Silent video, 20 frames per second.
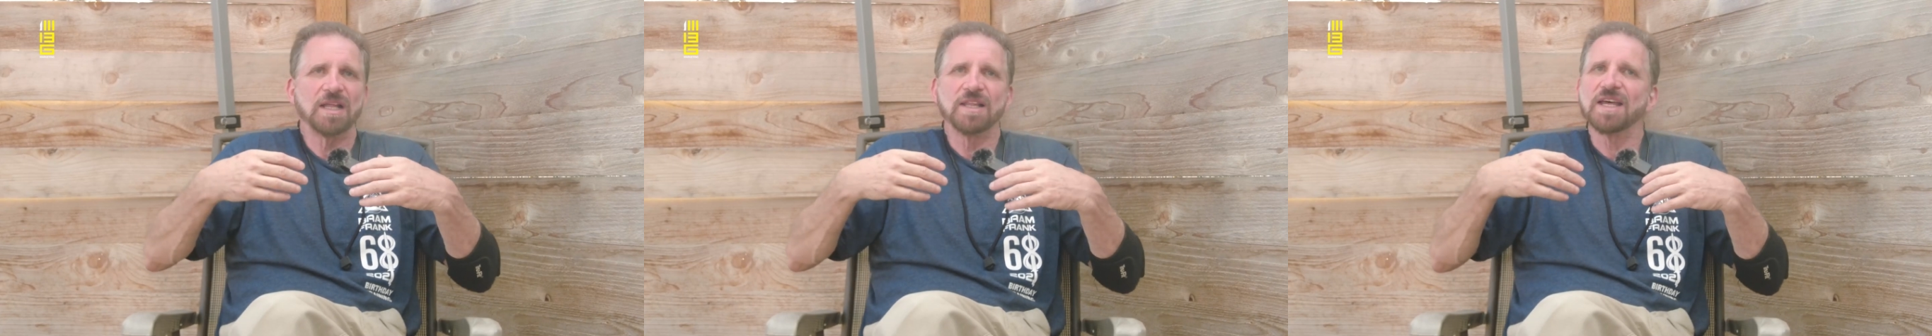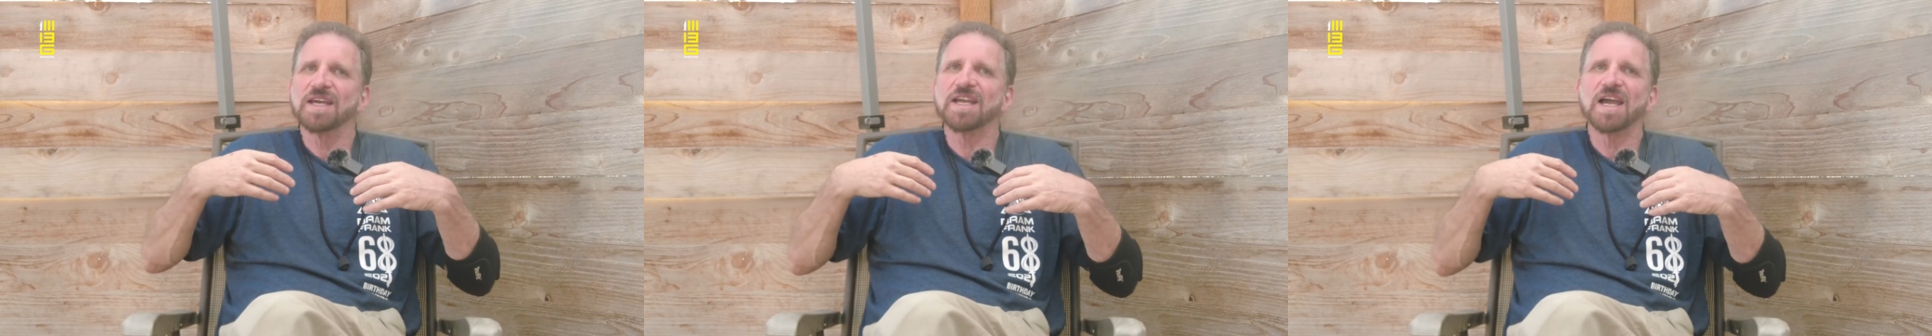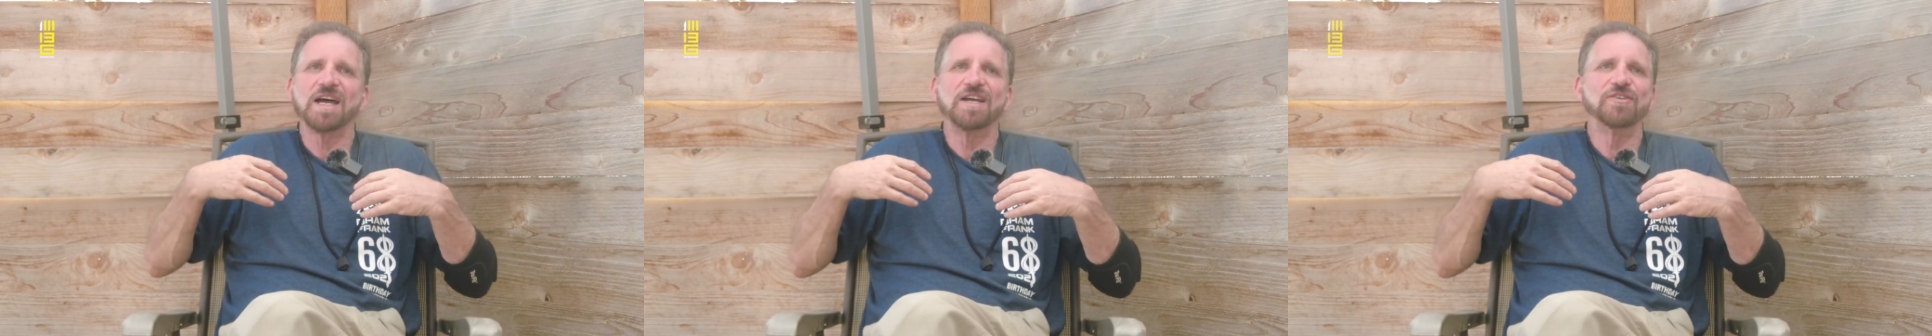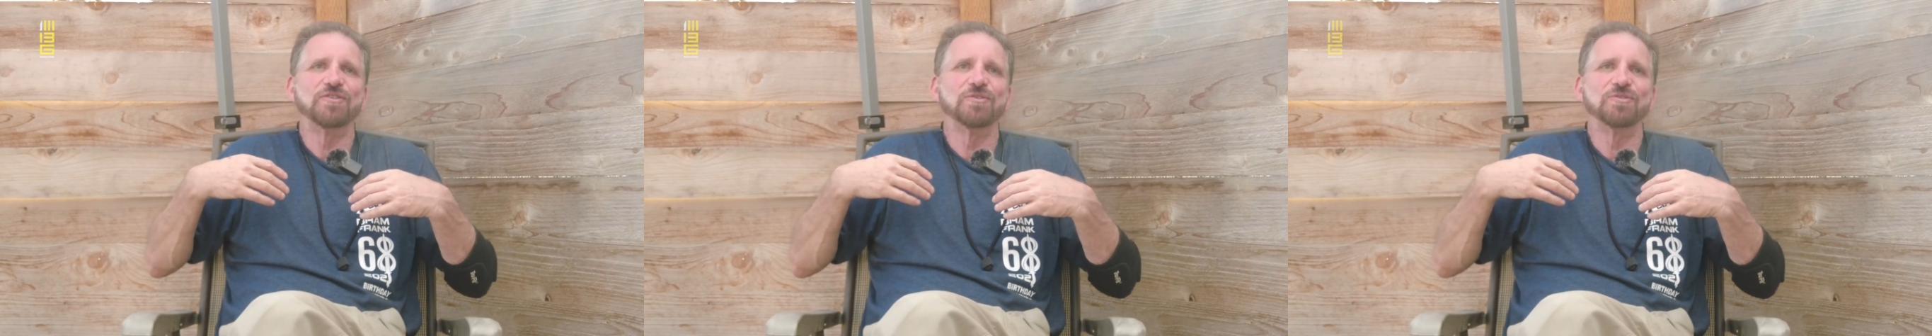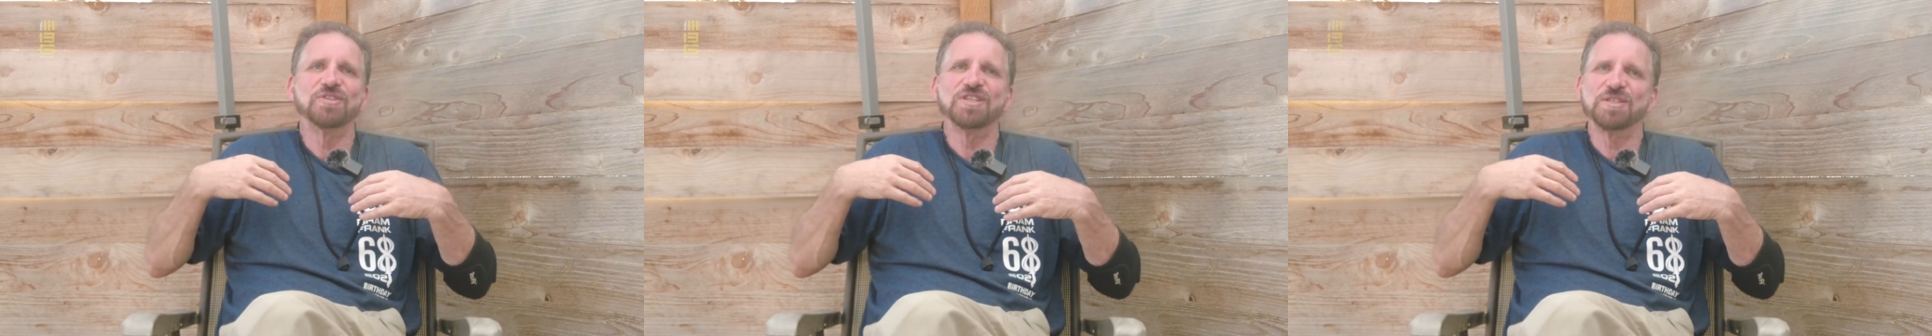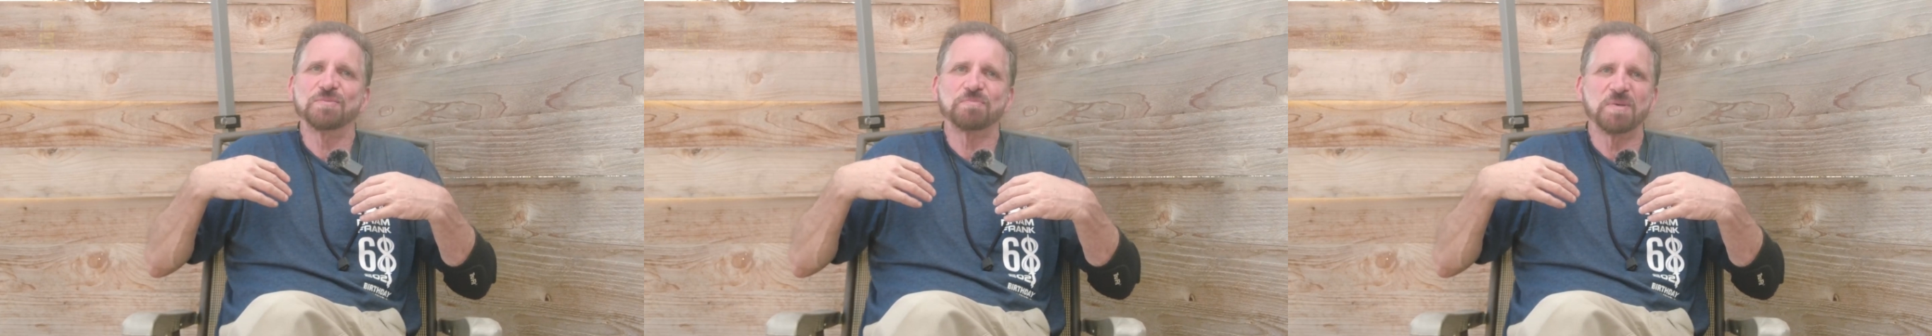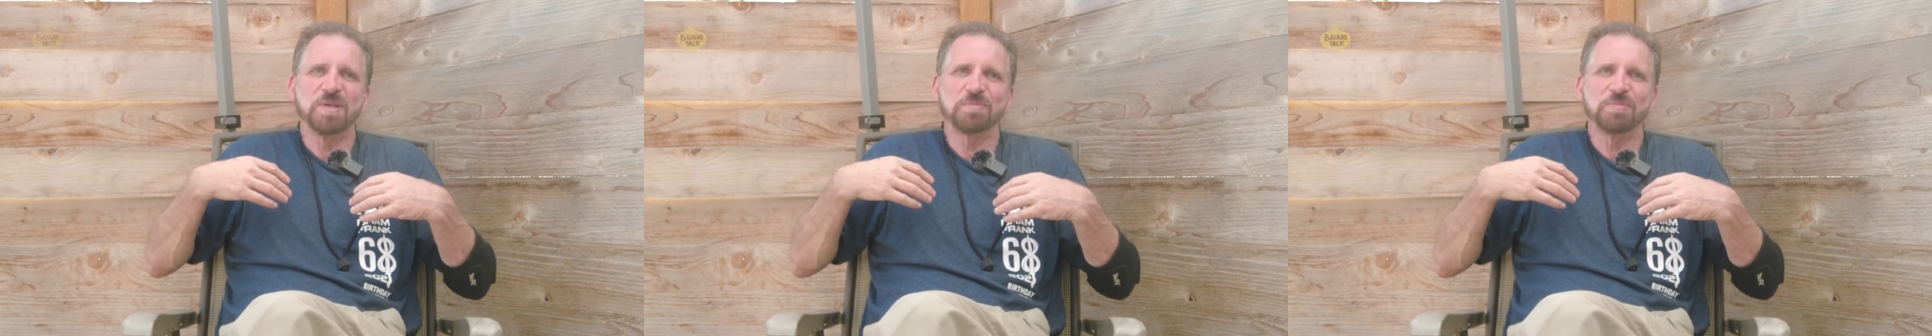like I knew
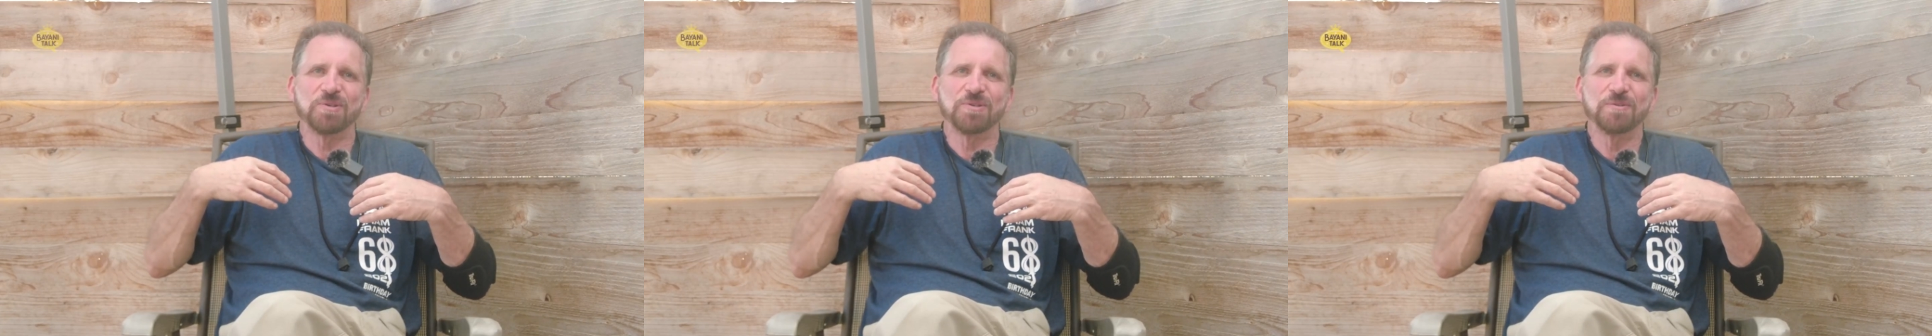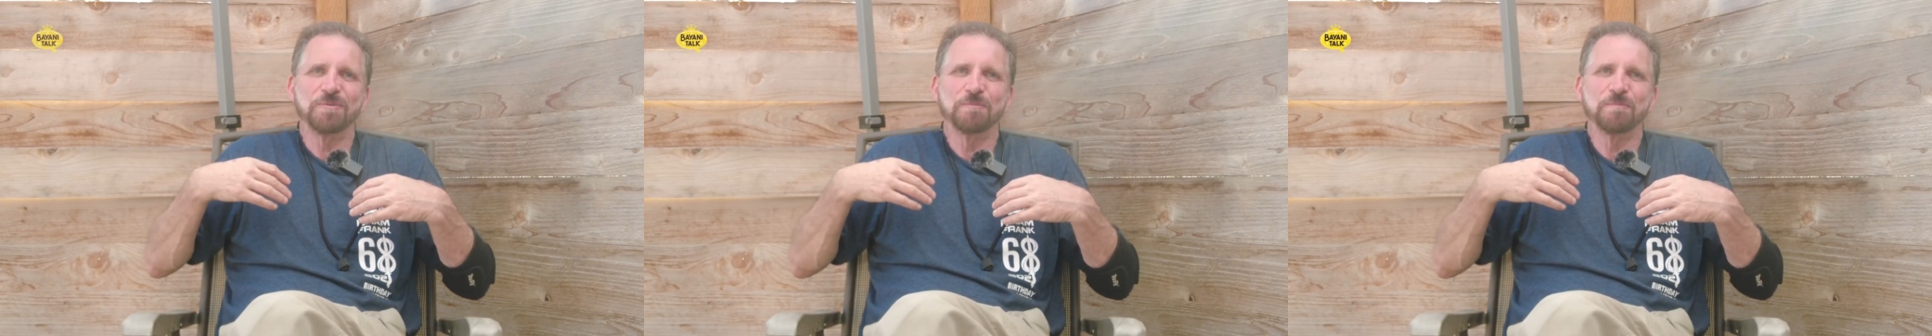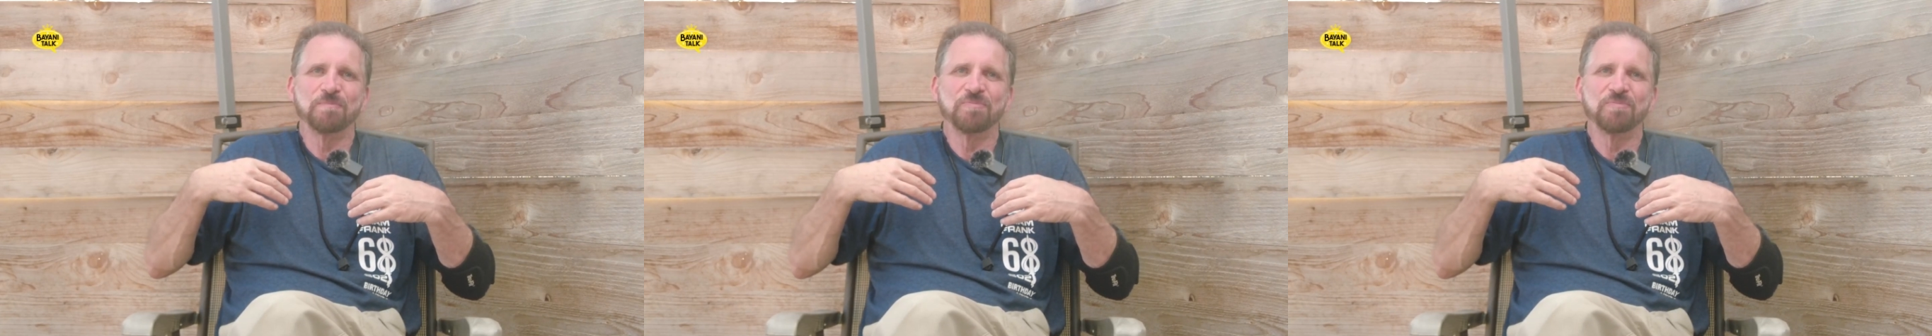these people.